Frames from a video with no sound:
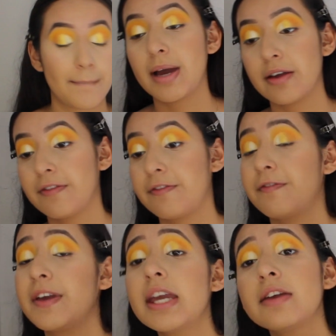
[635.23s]
My
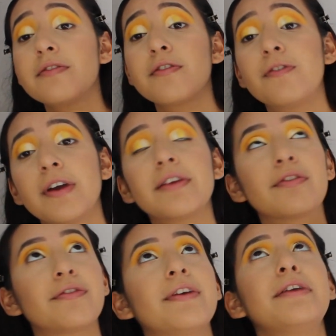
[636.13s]
favorite
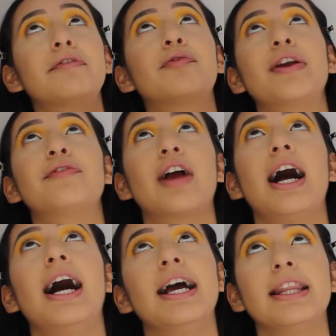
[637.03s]

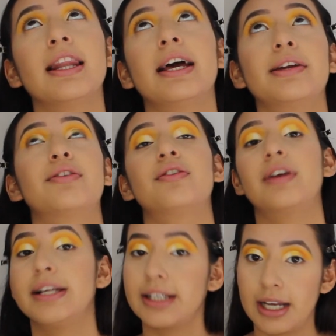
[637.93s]
highlighter
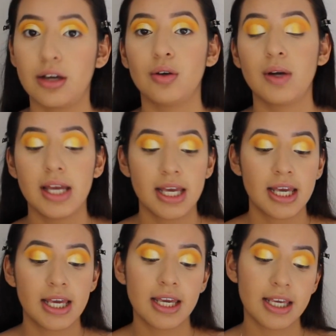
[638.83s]
right now
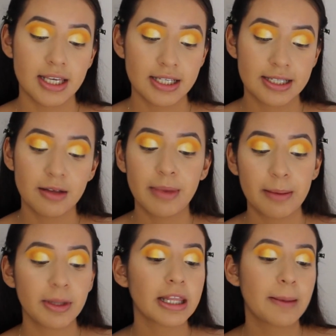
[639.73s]
is the
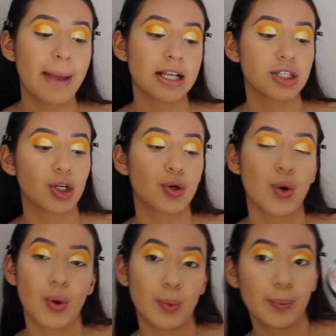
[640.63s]
Maybelline Master
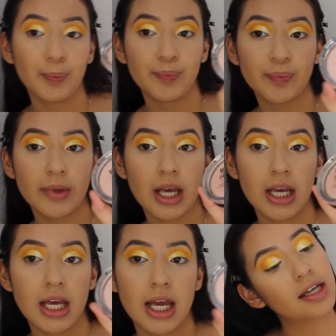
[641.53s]
Chrome
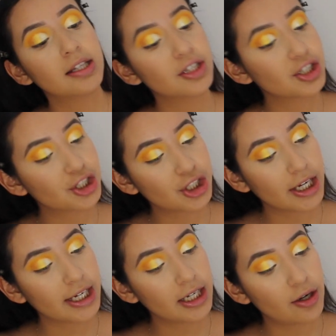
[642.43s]
in the
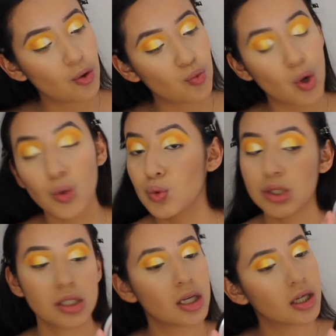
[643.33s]
shade
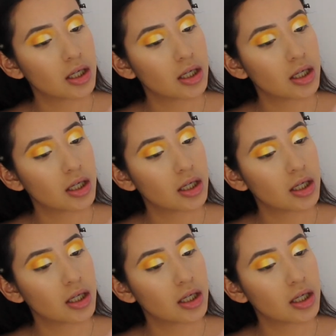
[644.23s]
Rose